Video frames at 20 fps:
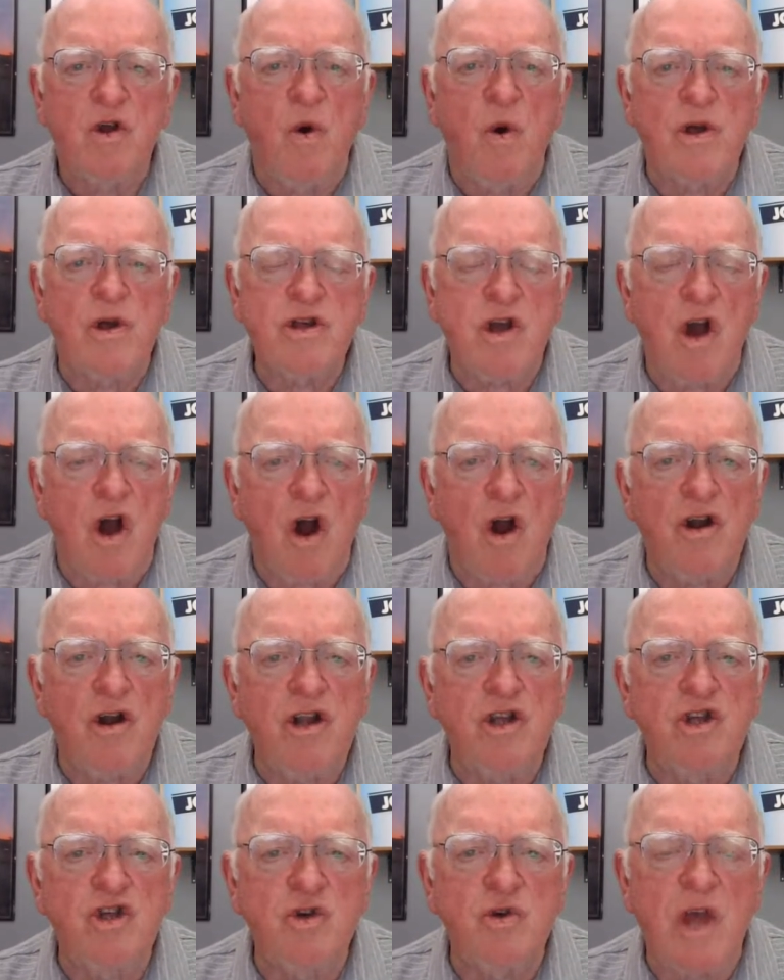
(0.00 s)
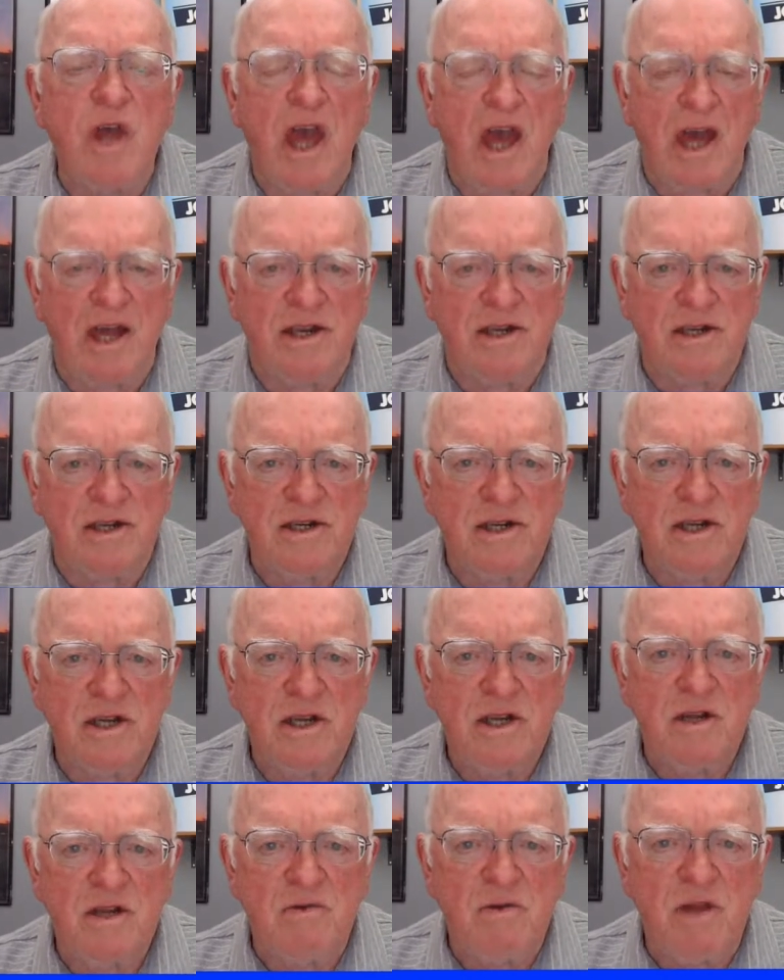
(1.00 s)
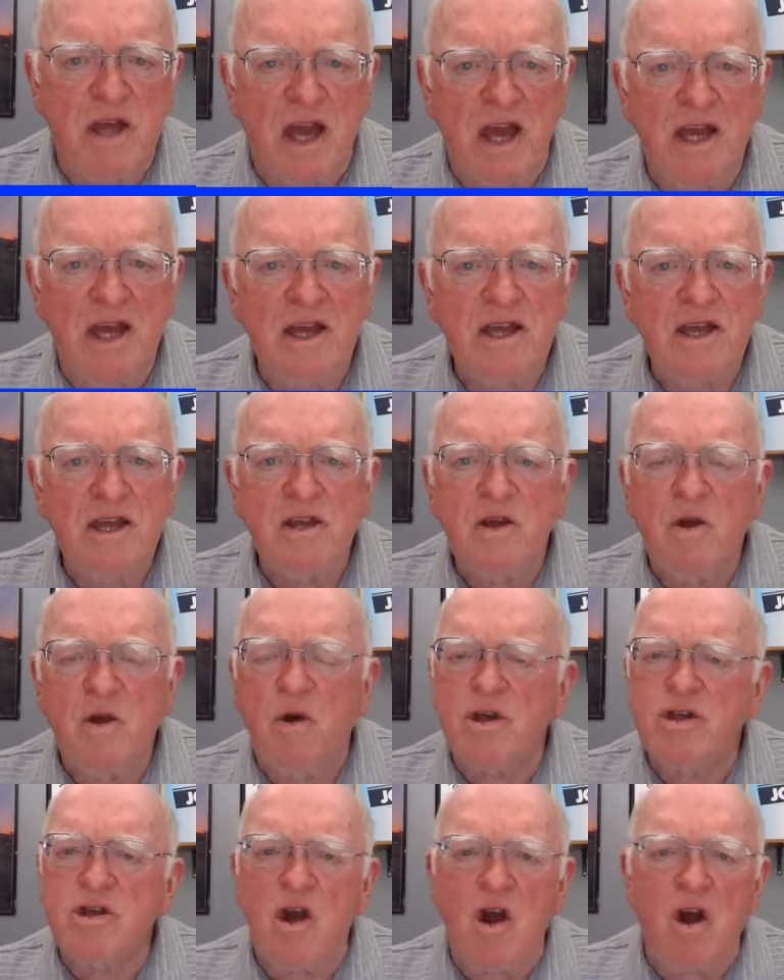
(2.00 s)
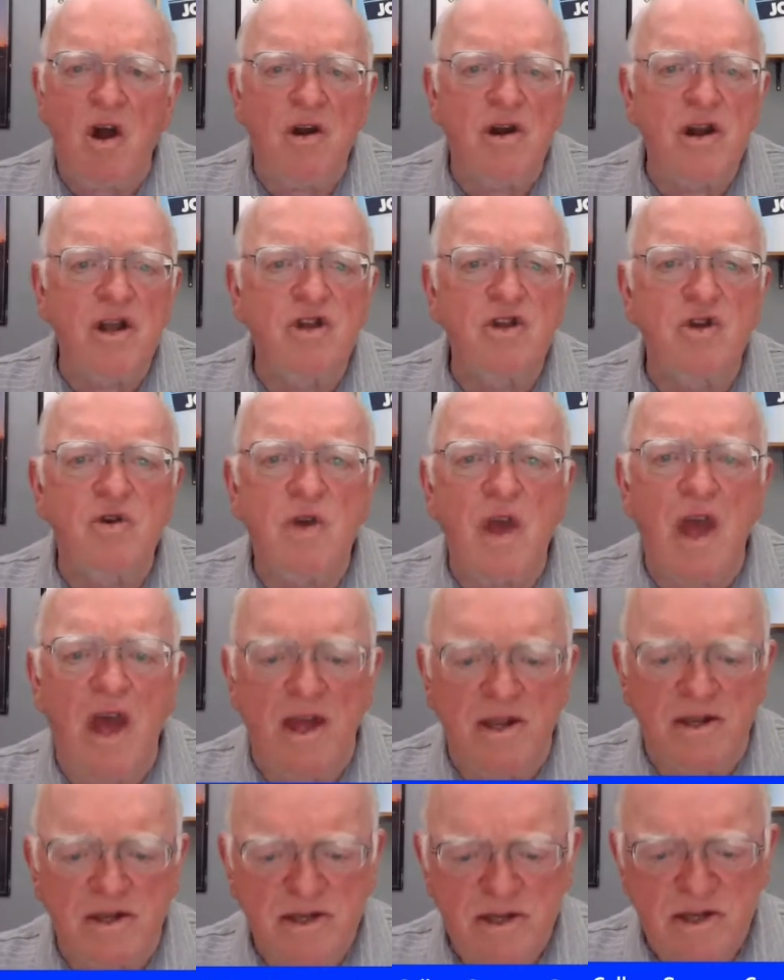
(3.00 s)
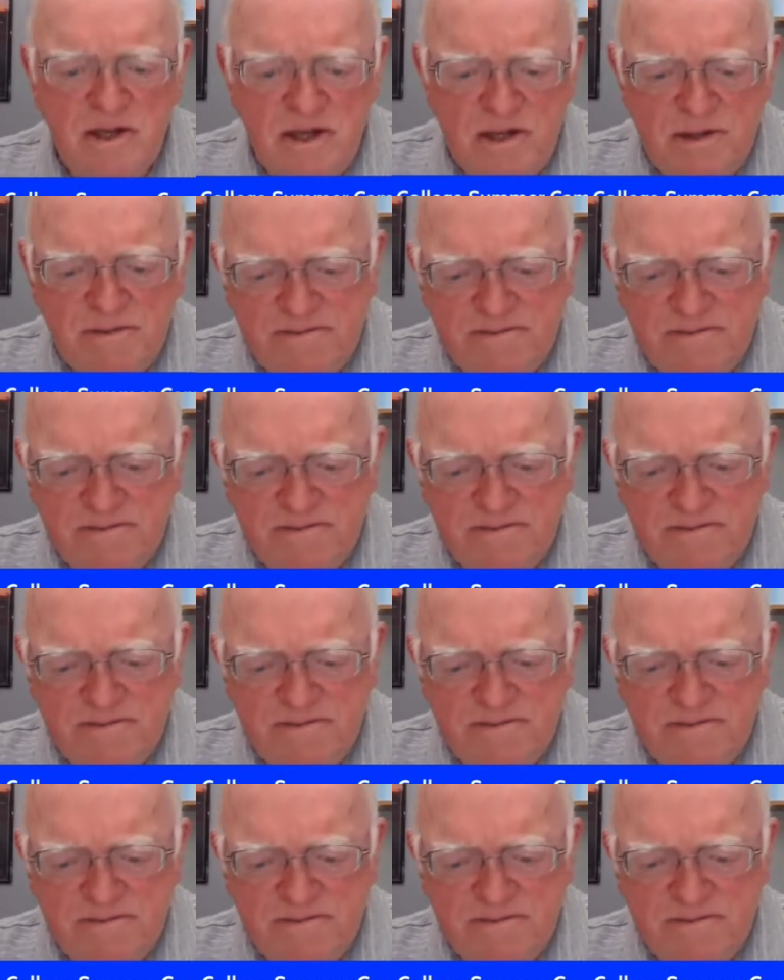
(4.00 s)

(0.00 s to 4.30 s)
Go as hard as you can. Okay? Go as hard as you can.